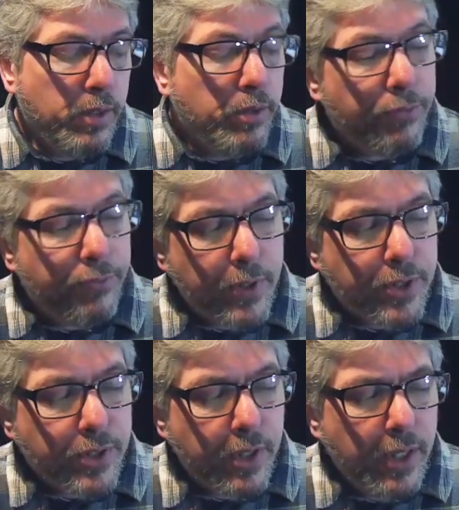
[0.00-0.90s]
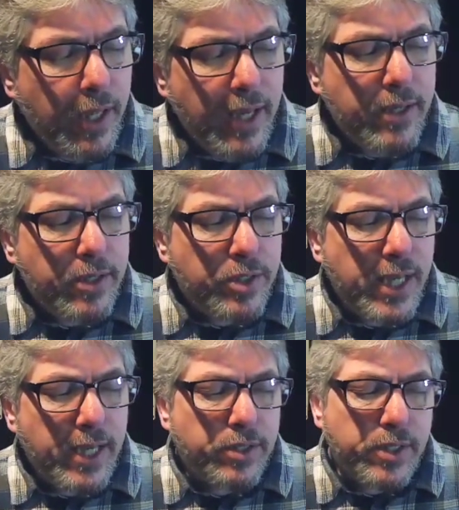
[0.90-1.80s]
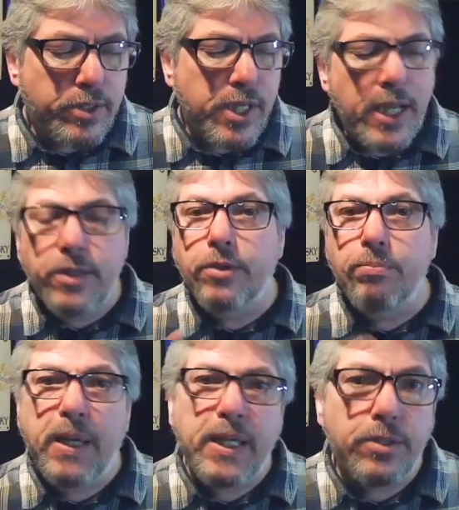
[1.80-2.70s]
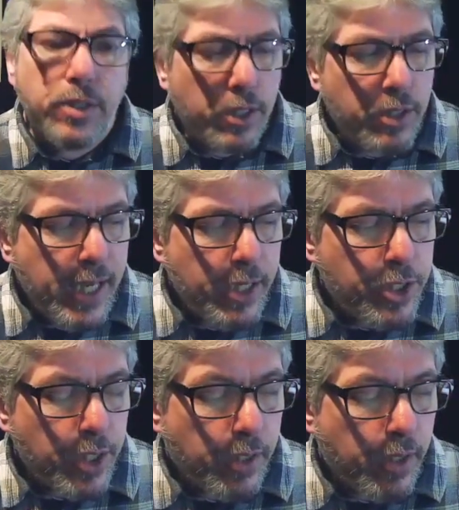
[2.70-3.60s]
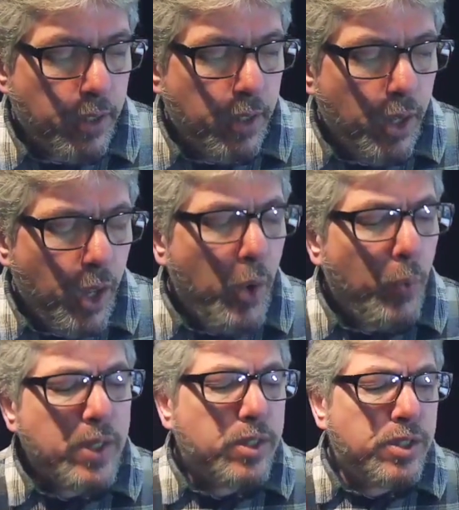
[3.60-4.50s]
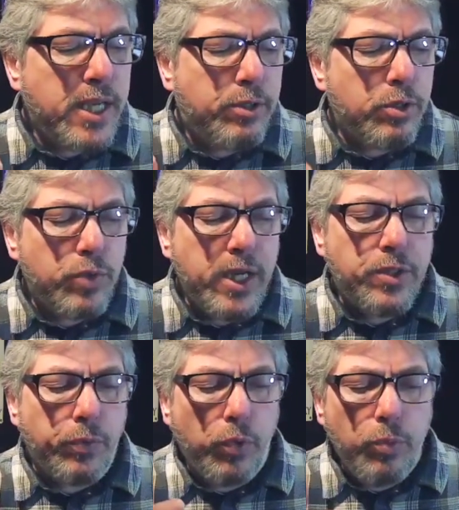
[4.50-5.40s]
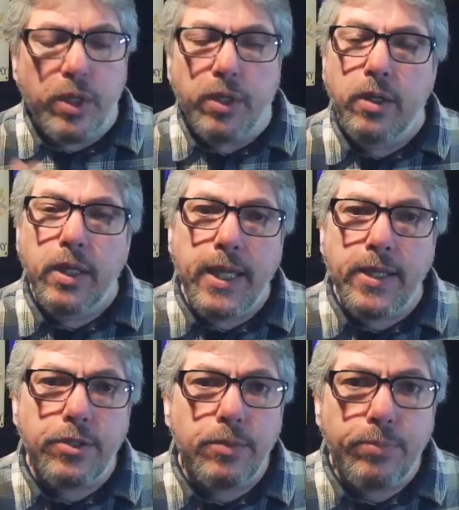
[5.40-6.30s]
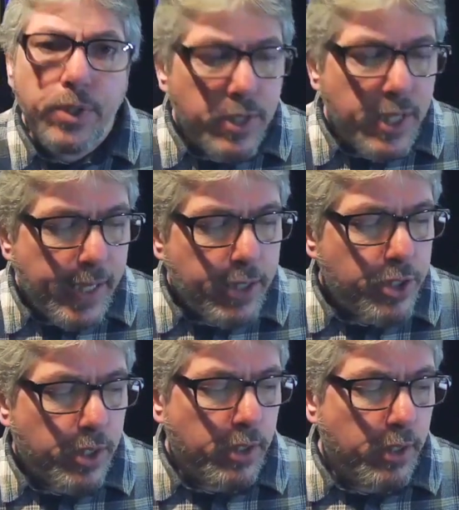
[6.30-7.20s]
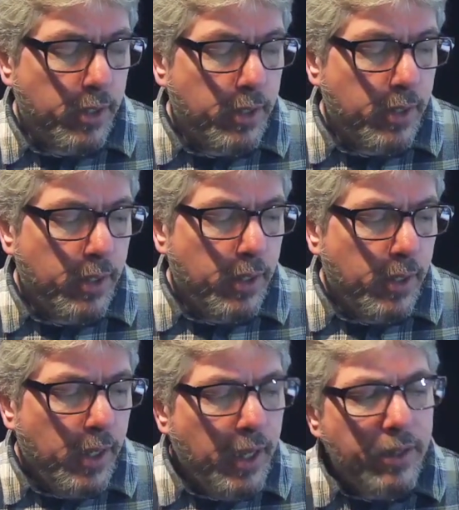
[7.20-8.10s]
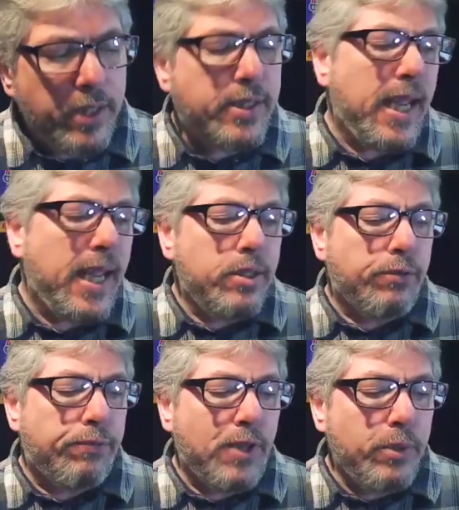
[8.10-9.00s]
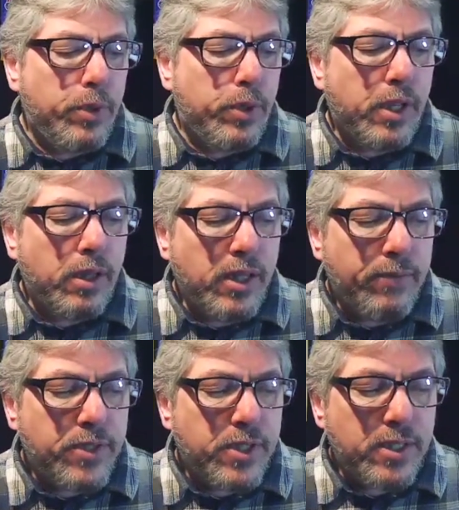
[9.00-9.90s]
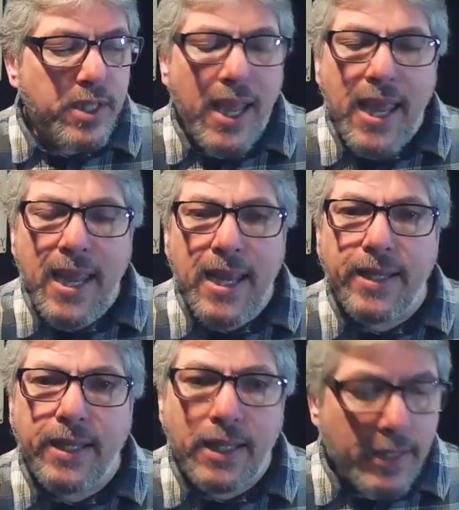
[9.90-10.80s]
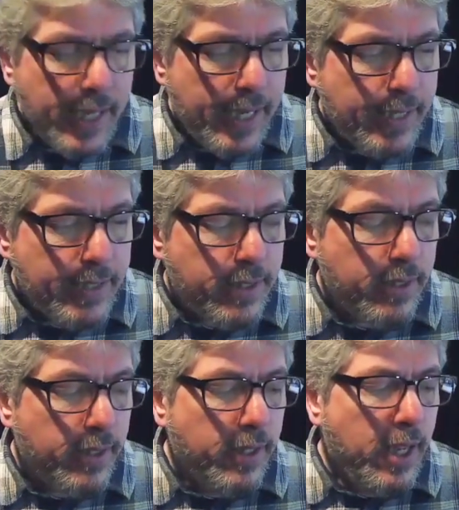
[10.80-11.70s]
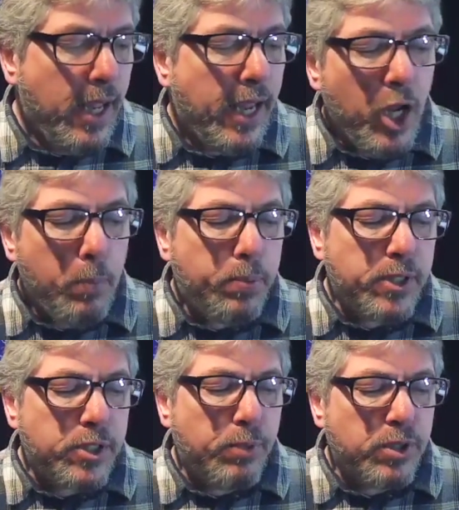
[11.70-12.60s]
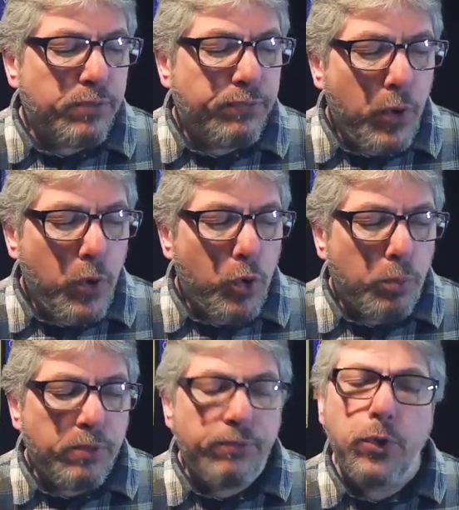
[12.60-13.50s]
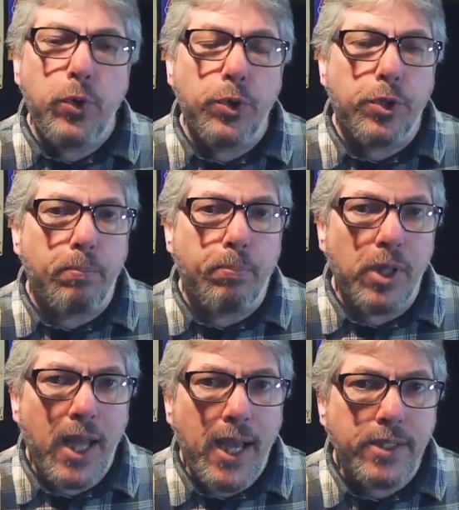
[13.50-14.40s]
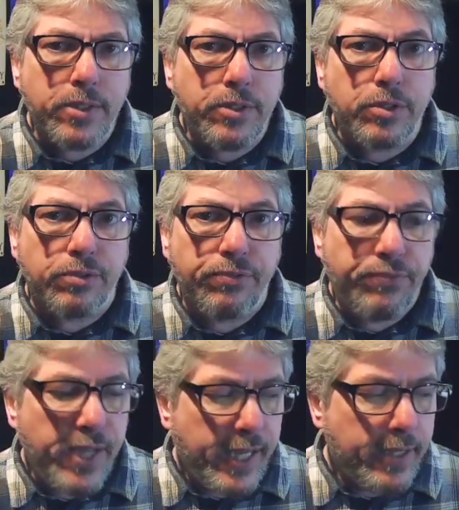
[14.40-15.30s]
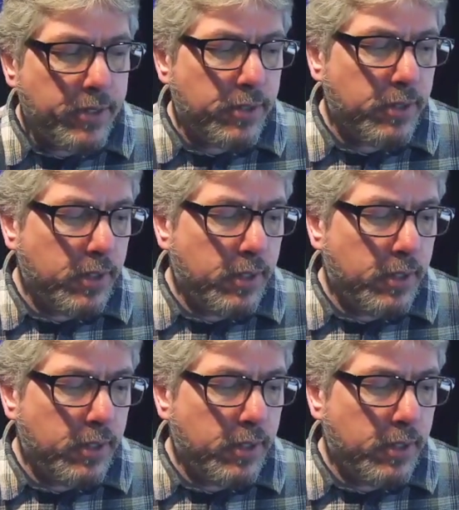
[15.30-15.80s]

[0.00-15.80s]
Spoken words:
First, in the sexes' intermixed connection, one sacred right of woman is protection. The tender flower that lifts its head elate, helpless must fall before the blasts of fate.